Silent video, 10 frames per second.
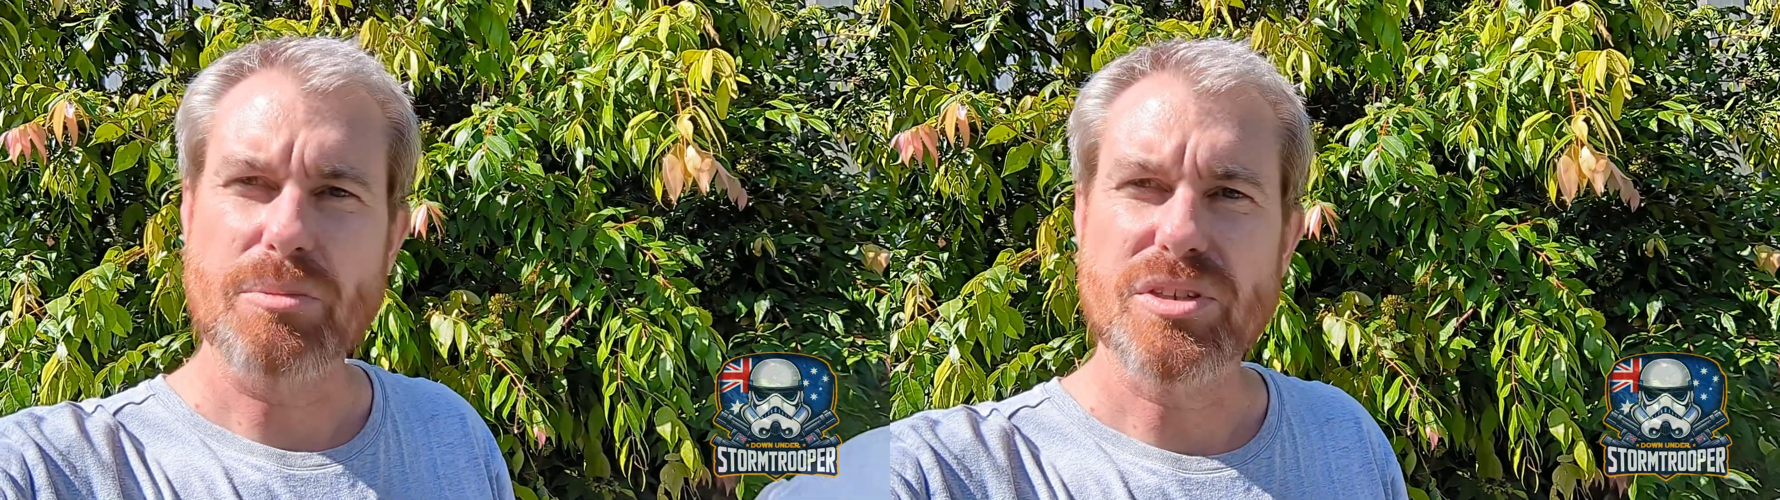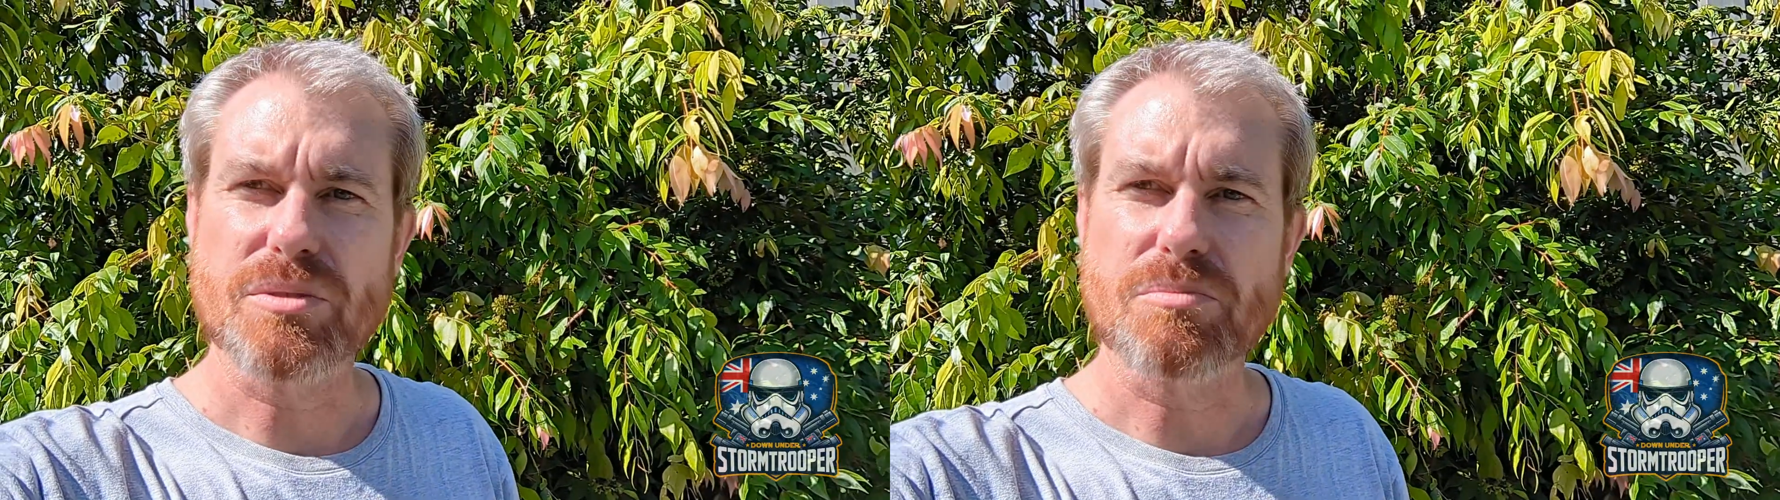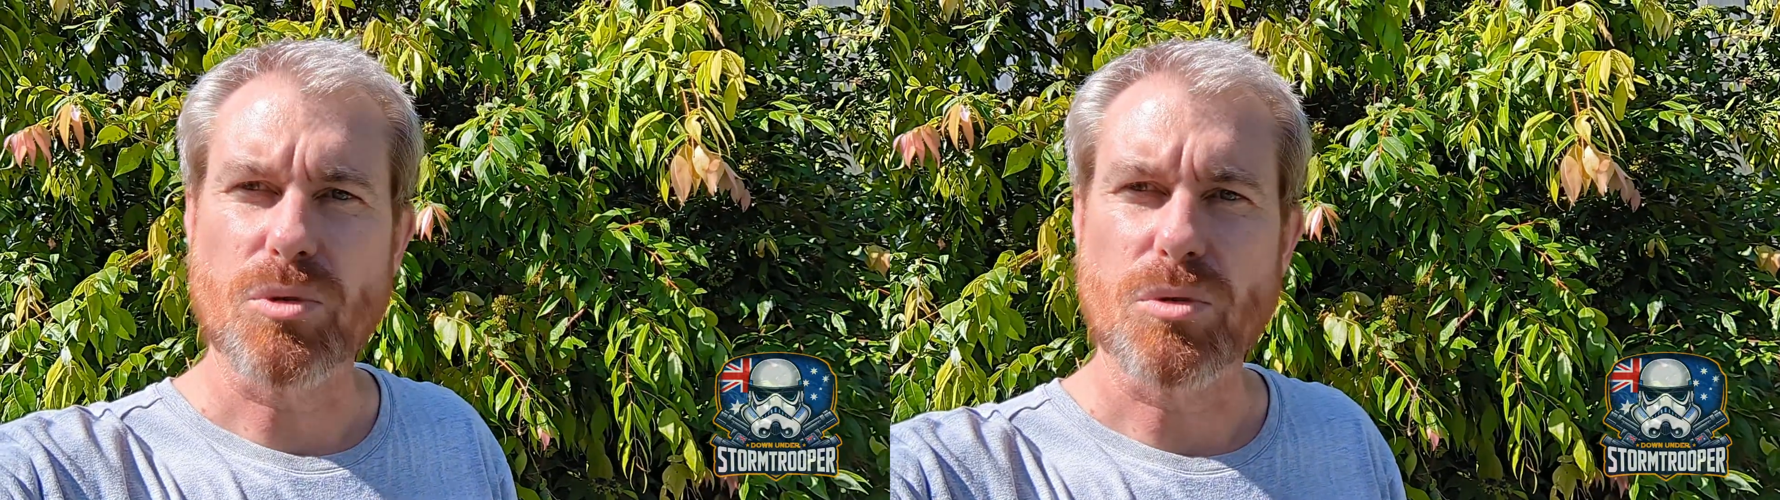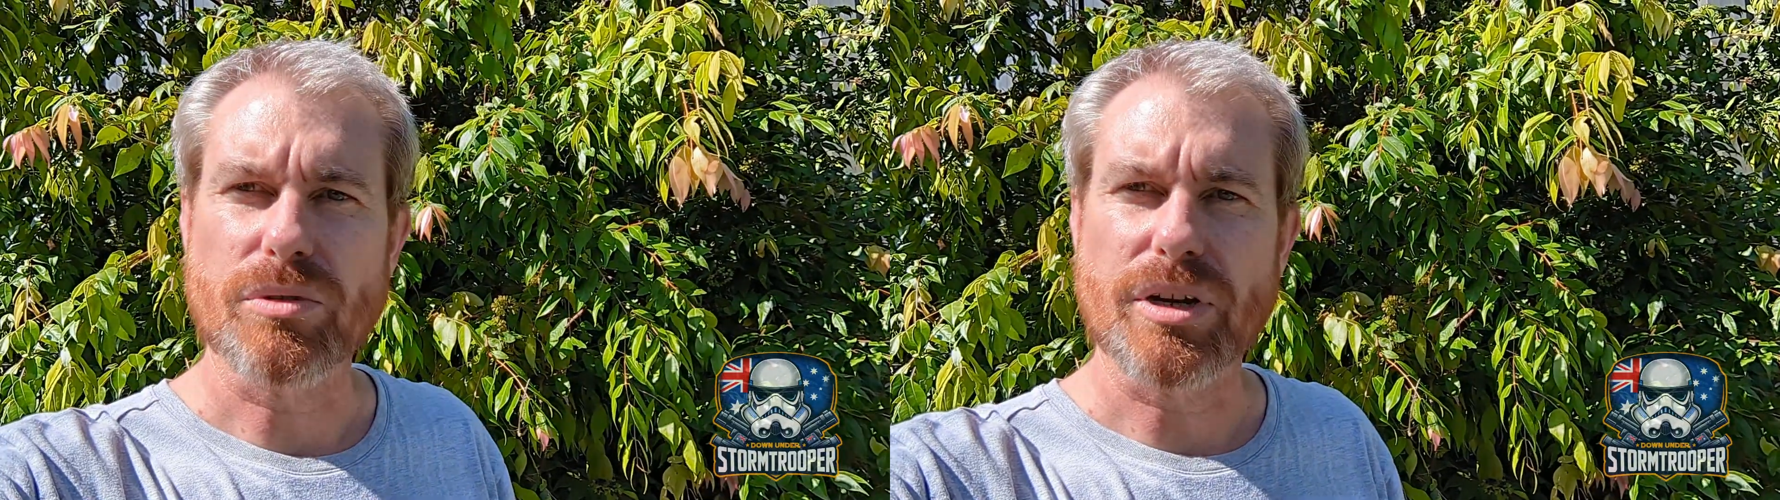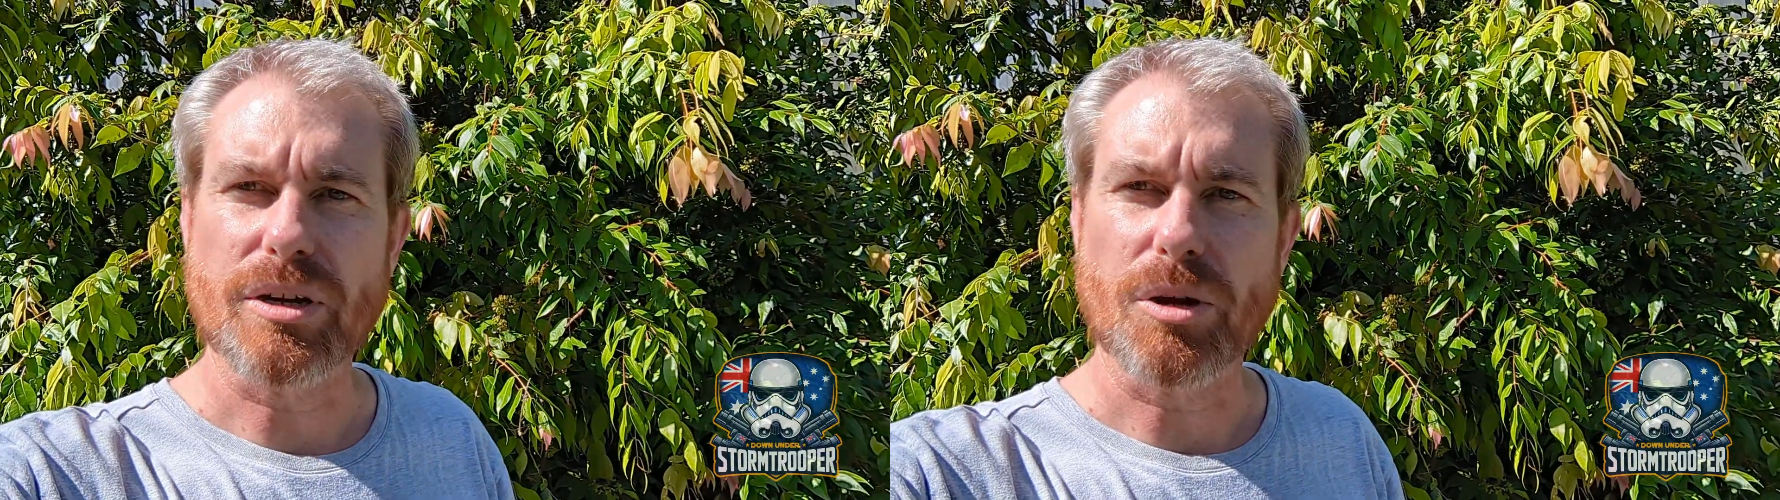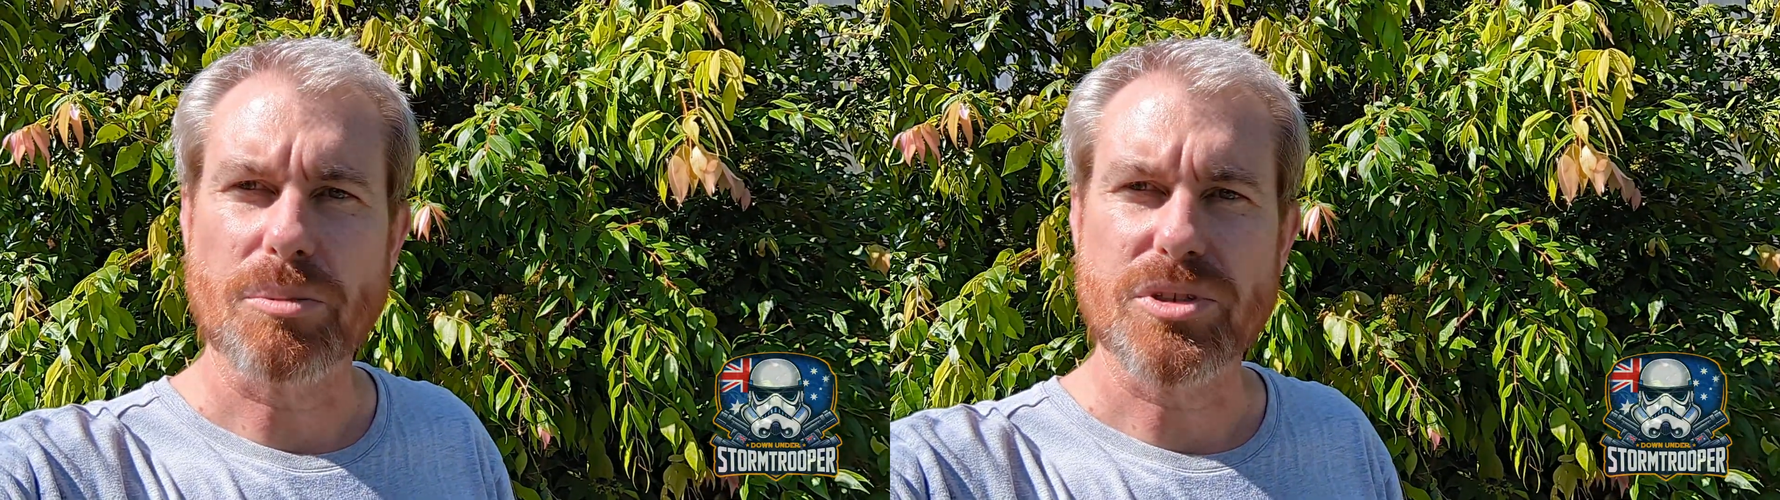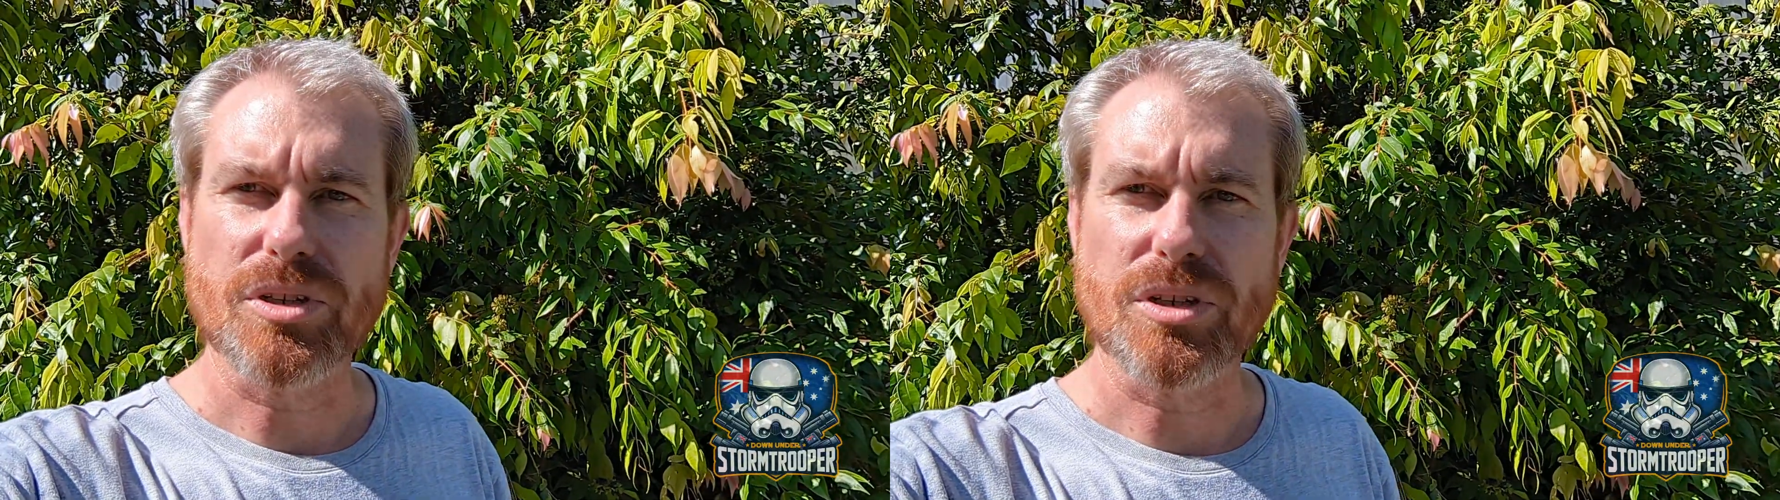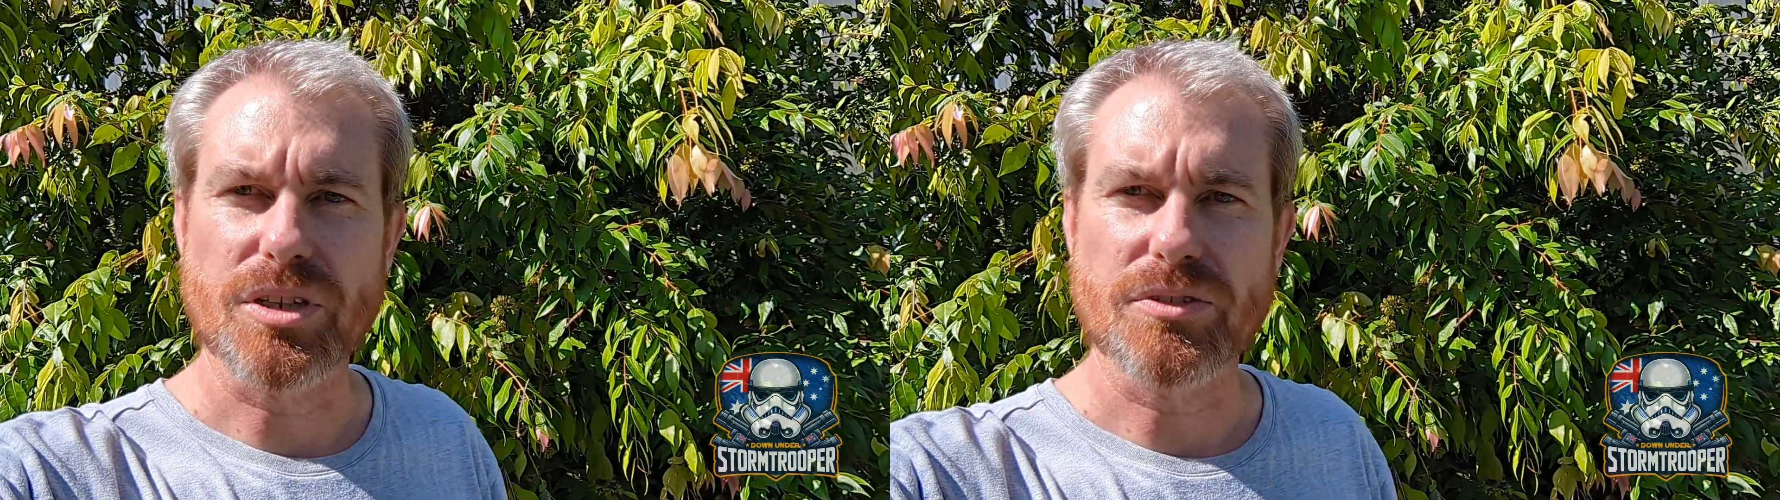be some more
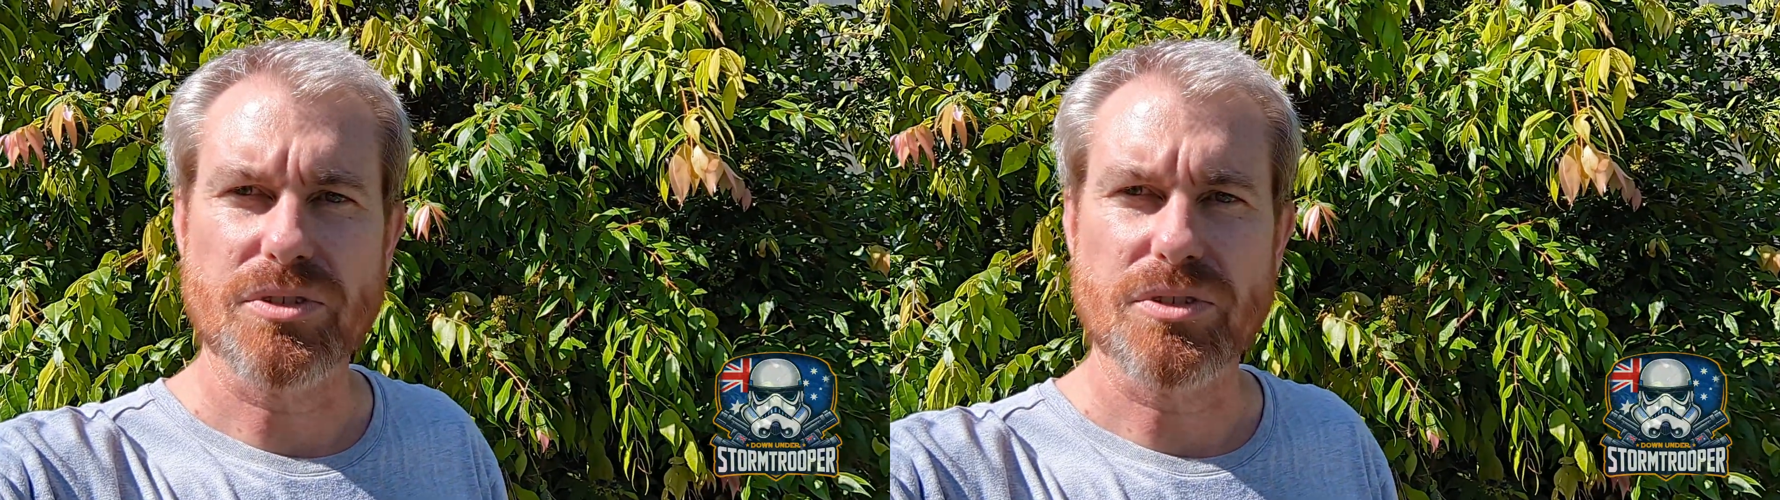opportunity